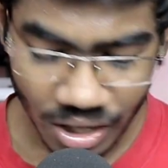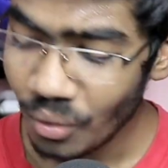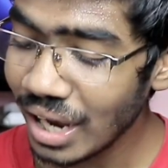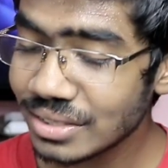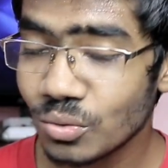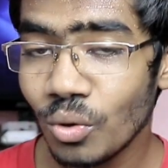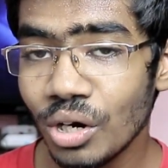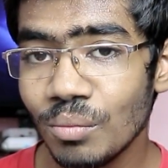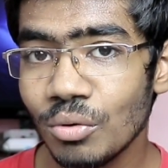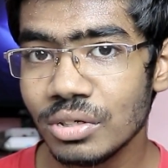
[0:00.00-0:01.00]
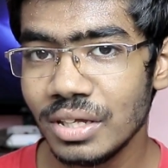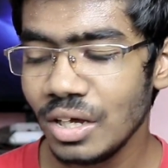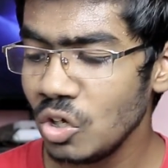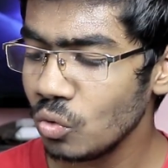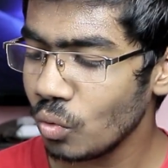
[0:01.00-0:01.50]
Now guys, one more
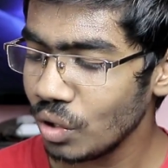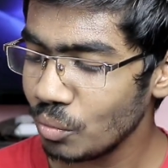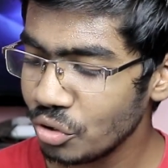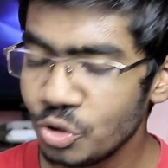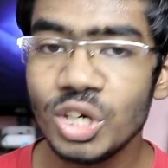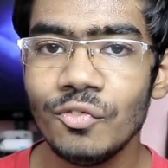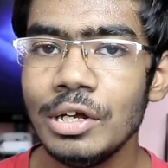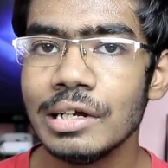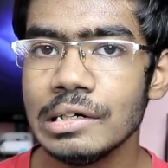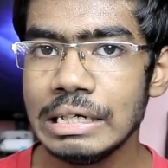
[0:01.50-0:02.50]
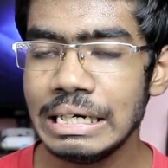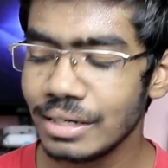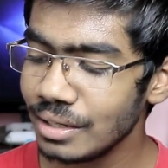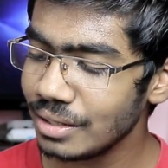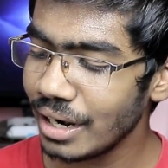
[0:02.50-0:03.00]
thing, one more trivial
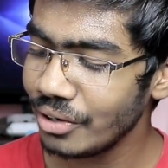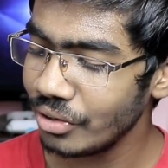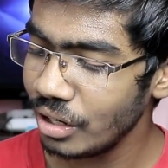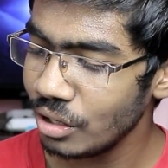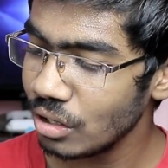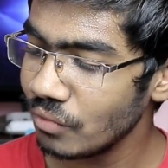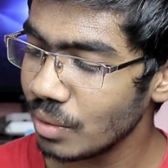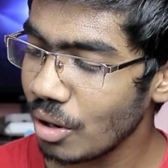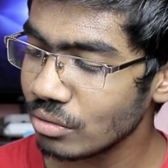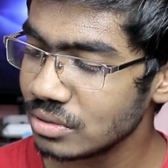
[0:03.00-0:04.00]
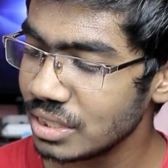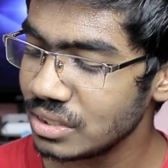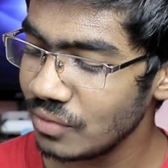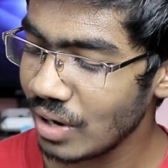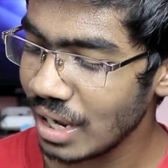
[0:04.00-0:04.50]
detail that I really loved about
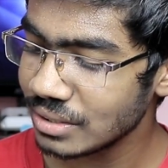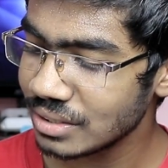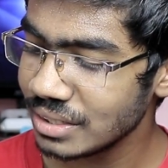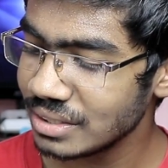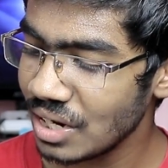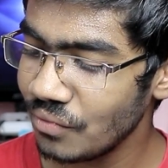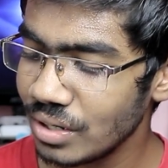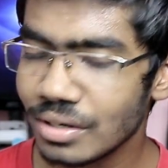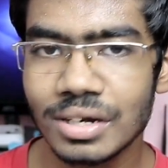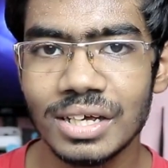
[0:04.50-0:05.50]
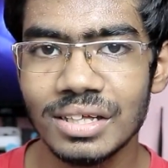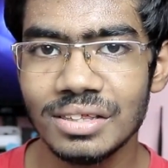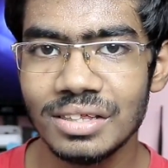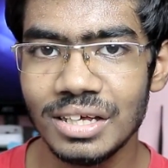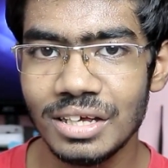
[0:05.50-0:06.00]
this device is
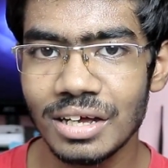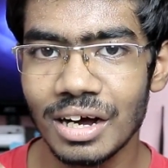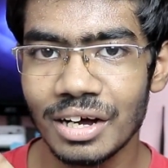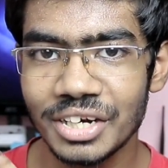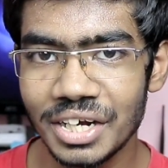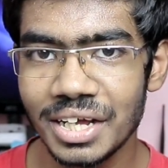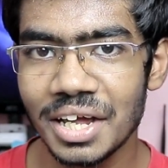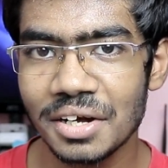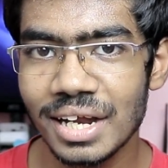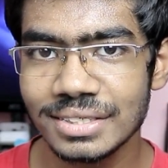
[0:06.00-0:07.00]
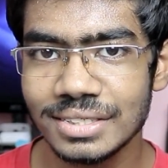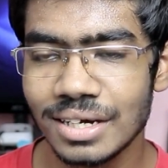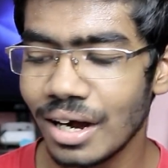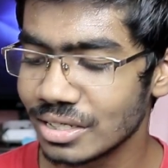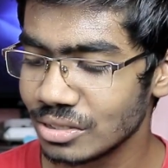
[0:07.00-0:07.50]
definitely the dedicated
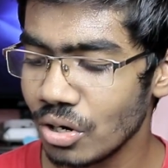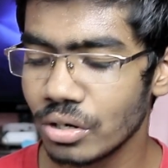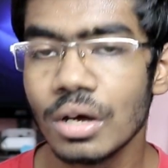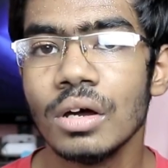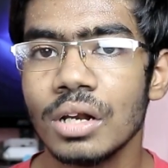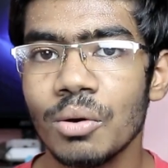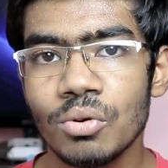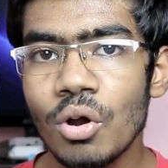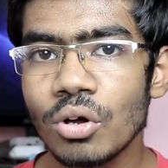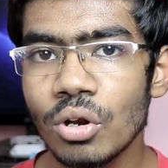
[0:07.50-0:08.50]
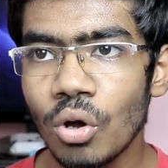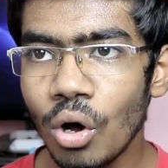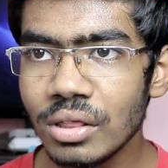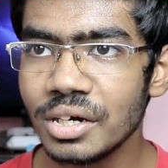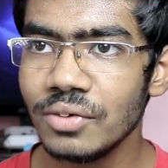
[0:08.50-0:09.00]
SD card slot. Now not
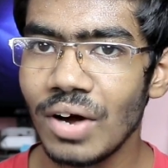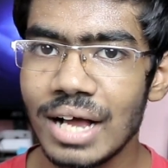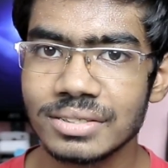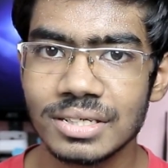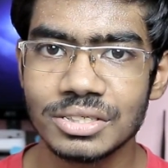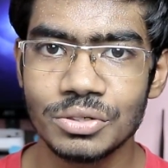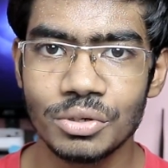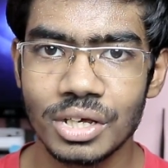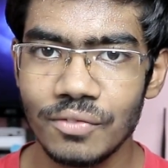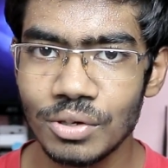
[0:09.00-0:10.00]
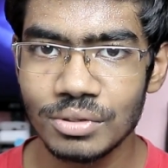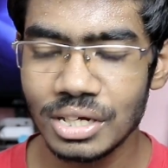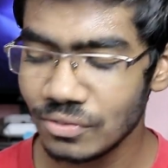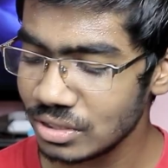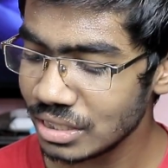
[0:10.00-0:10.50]
all the devices give you
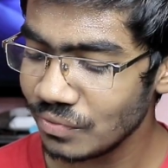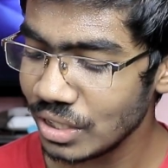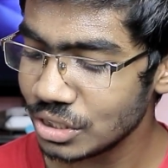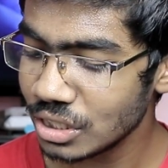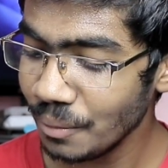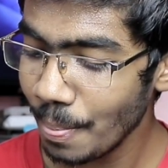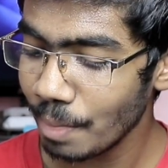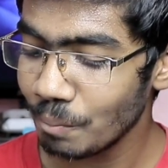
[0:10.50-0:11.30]
this feature,